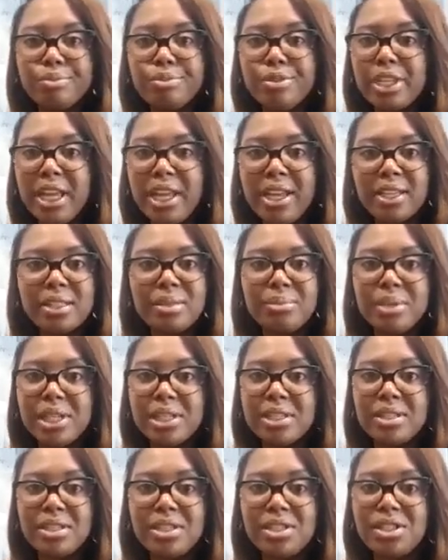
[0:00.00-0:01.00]
text
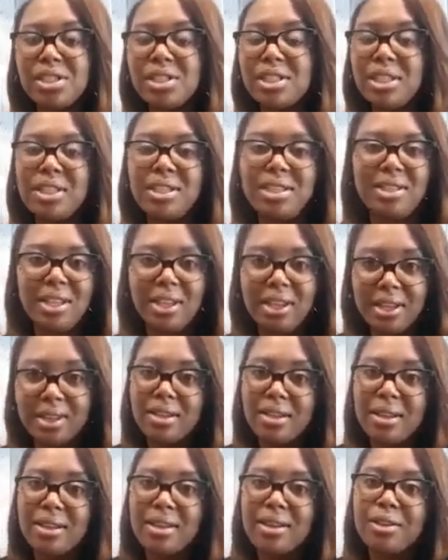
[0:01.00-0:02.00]
message, just
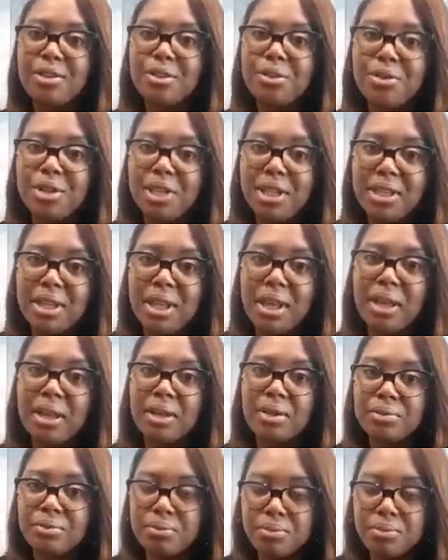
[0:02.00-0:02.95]
anything. Yeah. yeah.